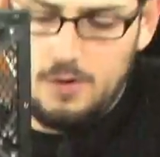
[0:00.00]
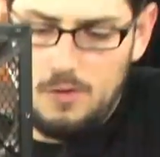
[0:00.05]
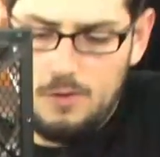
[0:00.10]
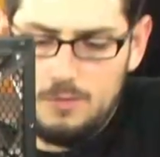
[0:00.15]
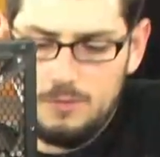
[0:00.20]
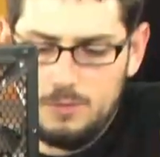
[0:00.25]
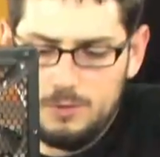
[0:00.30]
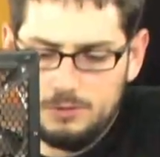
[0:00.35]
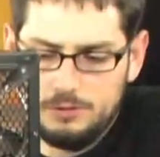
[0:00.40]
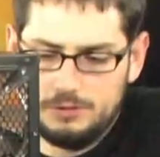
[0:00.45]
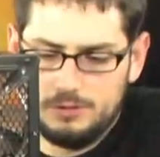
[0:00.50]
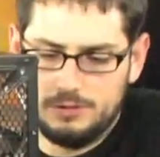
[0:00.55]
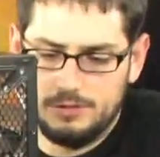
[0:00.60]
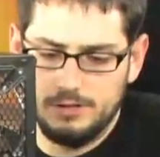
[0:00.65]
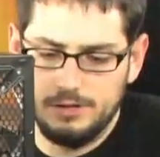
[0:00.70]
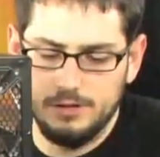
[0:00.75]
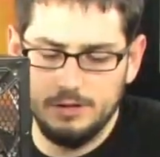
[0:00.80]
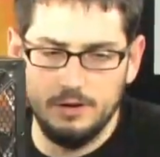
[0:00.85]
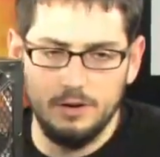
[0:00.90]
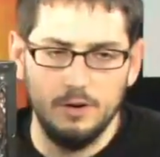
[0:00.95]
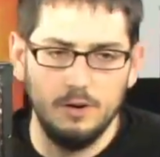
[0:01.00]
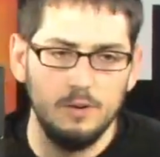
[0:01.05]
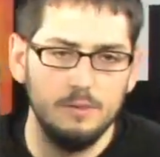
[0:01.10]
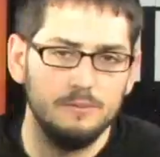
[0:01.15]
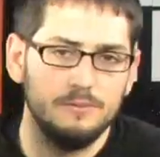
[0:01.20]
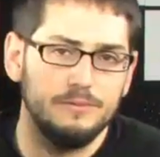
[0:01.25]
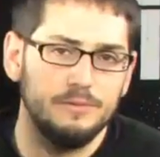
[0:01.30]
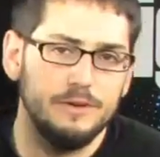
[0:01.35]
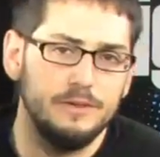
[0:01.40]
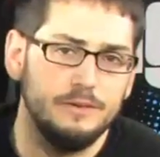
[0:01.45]
almost
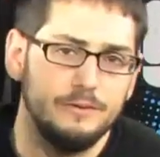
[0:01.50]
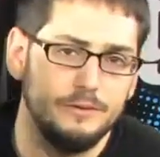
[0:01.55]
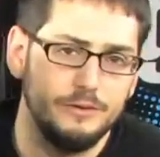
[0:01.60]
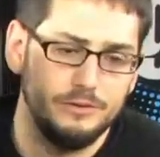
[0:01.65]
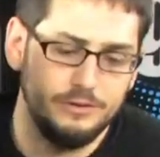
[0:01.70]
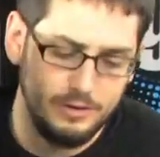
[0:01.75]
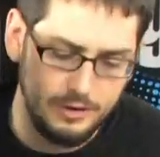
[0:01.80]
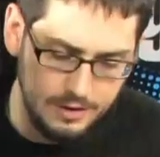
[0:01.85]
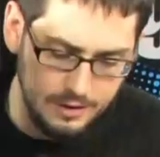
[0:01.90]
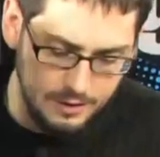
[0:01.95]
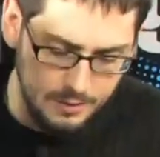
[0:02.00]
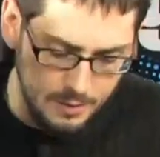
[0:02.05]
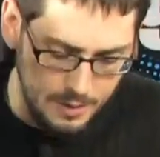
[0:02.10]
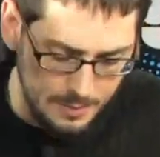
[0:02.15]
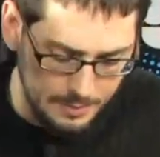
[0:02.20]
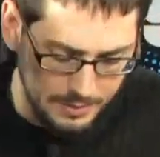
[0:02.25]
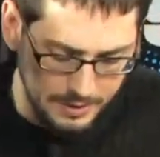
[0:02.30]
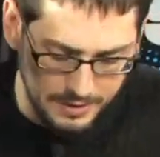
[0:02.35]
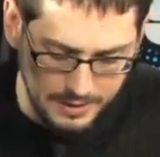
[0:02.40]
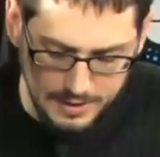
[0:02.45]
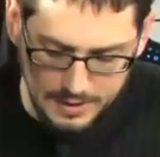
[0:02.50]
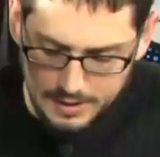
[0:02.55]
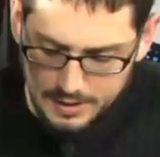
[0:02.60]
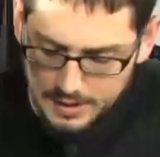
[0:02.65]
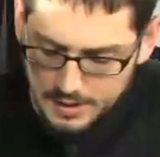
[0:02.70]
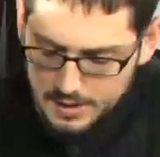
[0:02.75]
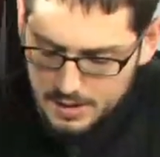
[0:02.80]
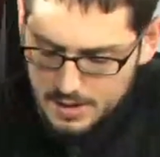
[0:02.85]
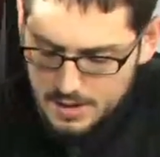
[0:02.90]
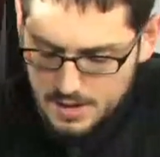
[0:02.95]
home free. The first thing you're going to want to plug in
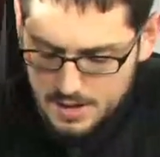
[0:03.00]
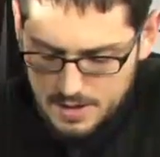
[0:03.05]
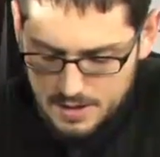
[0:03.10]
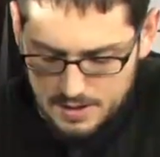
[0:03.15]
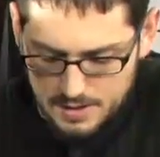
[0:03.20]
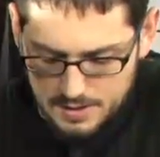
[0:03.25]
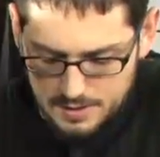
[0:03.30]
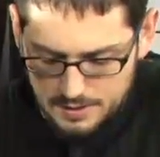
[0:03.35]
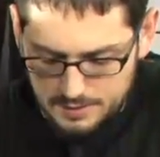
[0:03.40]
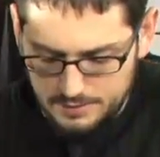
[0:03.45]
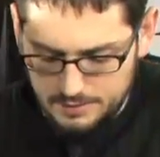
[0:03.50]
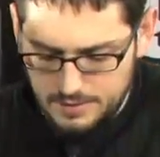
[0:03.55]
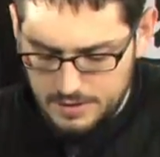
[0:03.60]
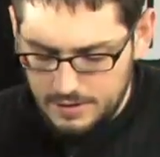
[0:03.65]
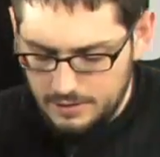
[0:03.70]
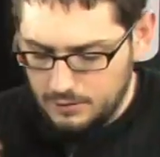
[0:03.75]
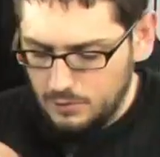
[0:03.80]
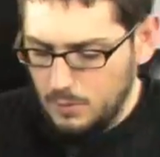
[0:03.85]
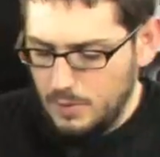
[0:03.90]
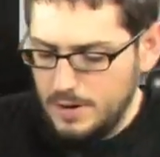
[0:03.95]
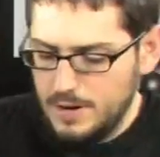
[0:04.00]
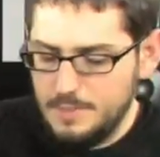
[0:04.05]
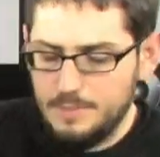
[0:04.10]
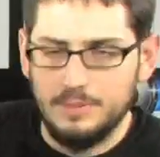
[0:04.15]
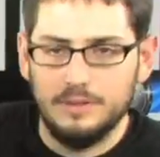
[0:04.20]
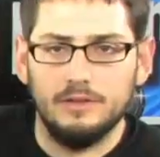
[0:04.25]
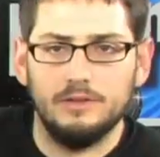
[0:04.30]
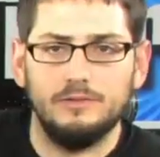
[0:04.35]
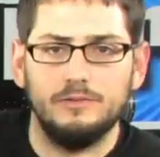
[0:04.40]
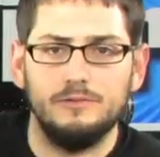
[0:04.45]
uh, is the 20
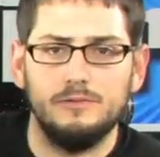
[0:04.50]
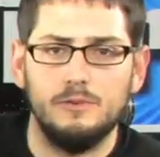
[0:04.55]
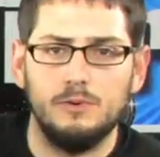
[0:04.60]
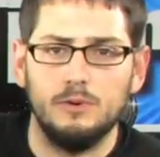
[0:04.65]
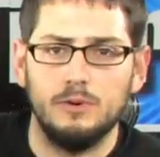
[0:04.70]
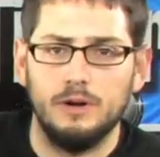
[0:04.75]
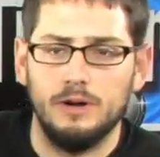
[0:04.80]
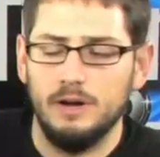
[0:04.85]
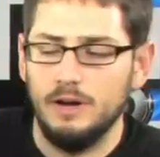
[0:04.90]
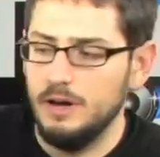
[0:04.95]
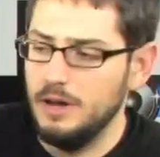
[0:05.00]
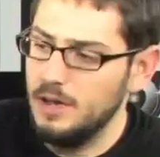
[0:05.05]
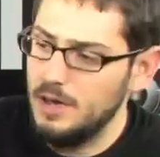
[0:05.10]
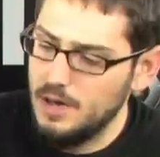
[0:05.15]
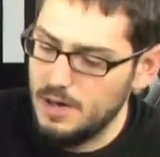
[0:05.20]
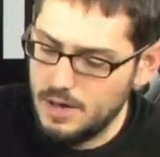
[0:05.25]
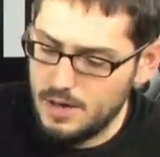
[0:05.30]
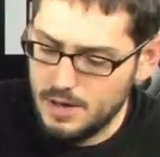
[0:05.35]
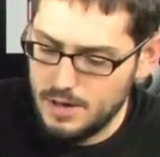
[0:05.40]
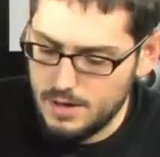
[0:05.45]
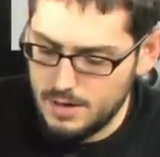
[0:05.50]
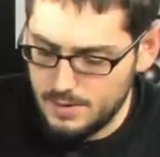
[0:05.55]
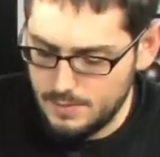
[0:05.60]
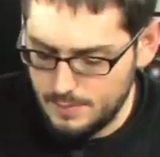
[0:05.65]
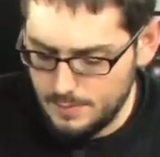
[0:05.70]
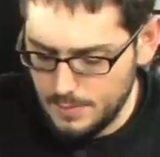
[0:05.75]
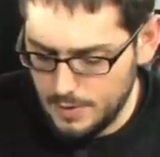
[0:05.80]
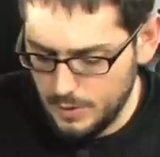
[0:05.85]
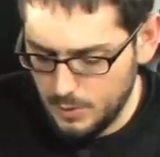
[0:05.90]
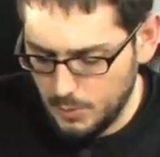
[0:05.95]
plus 4 uh,
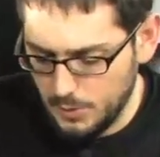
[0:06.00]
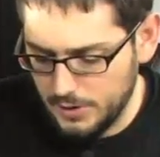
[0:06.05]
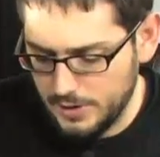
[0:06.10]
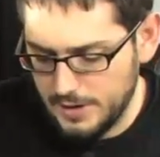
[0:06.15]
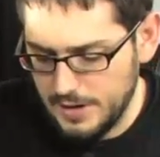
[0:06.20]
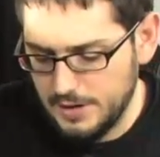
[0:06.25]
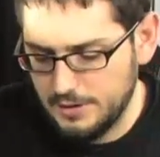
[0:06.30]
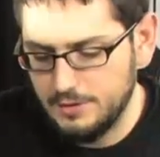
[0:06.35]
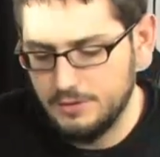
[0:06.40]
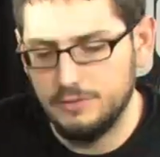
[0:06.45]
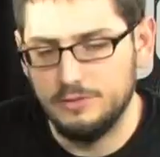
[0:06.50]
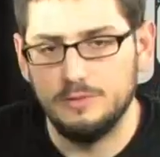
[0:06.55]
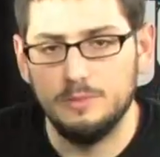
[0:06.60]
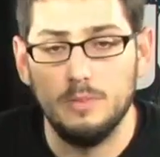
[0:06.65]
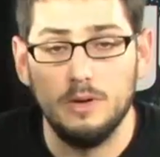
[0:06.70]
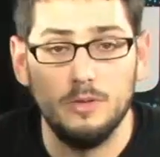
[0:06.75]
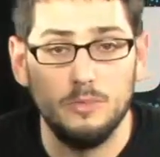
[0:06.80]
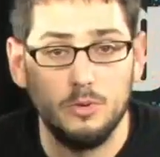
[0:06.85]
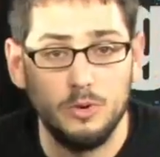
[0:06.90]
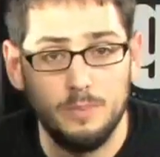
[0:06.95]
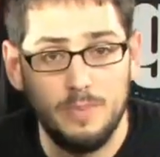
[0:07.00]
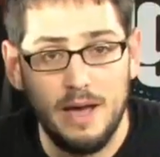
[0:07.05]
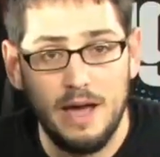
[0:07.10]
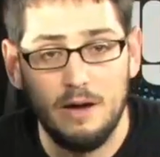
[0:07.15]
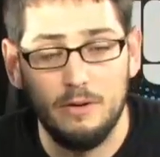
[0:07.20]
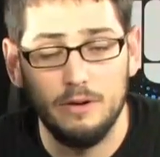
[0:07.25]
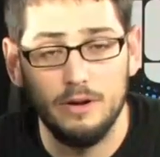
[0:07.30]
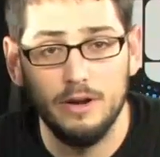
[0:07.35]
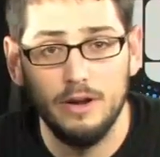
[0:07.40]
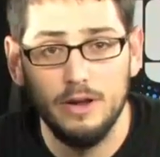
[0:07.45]
motherboard connector. This is the motherboard
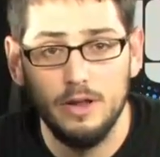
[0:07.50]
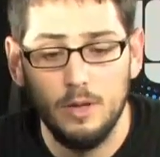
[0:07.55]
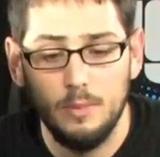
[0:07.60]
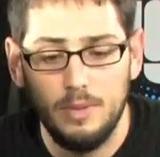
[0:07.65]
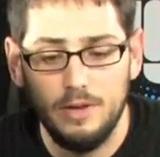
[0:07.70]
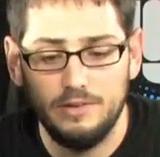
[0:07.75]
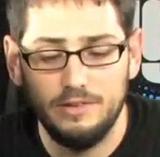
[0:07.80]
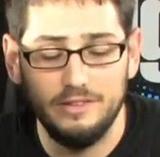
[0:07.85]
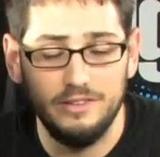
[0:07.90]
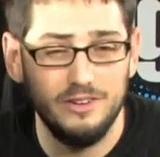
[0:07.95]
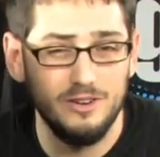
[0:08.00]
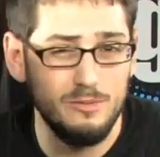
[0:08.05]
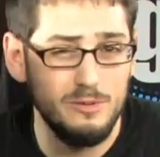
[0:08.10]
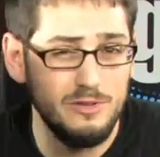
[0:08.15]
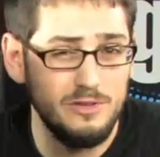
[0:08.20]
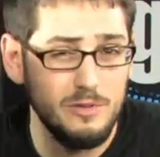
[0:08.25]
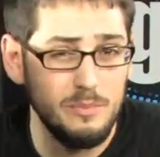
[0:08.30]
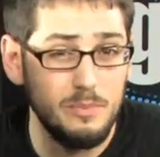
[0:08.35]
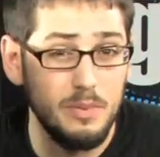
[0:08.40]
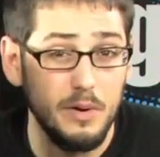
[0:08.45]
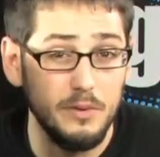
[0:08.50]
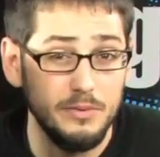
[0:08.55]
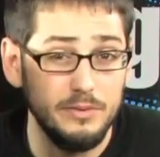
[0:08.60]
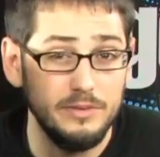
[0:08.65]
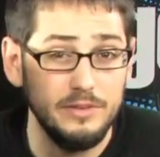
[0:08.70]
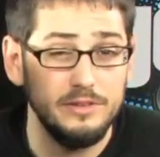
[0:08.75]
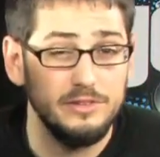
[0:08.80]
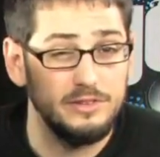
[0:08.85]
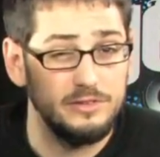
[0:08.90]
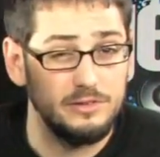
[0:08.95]
power. Basically, you're going to be using both of
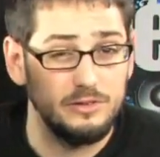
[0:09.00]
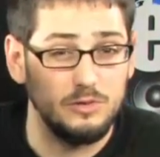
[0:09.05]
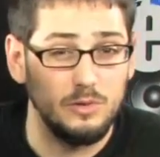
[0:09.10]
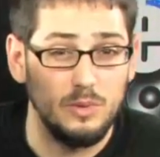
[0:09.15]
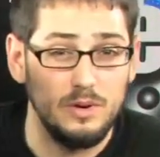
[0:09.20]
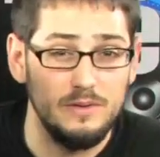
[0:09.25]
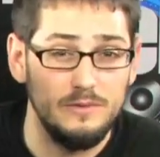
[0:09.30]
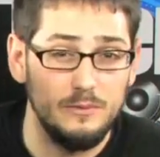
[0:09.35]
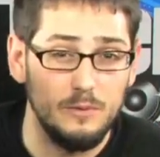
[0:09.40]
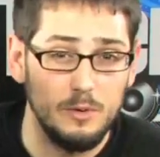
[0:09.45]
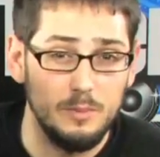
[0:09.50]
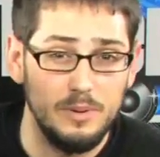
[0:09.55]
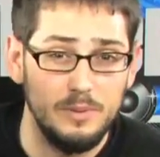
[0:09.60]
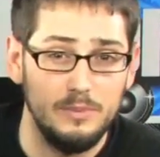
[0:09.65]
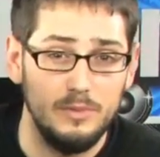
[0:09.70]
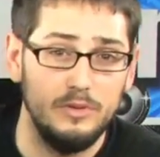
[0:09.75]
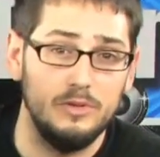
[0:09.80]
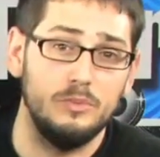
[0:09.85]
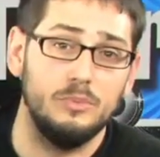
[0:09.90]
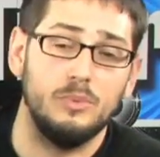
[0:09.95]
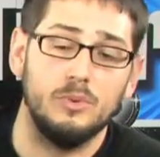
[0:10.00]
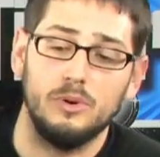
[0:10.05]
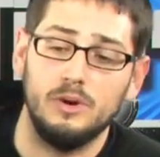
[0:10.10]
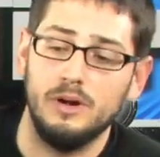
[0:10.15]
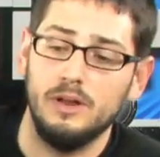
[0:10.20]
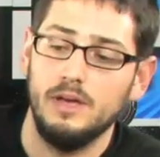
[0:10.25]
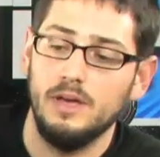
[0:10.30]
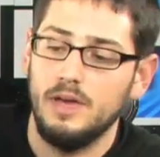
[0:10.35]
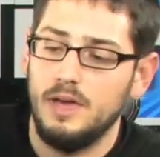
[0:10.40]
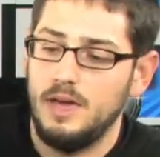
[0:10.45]
these. It's a 24-pin motherboard.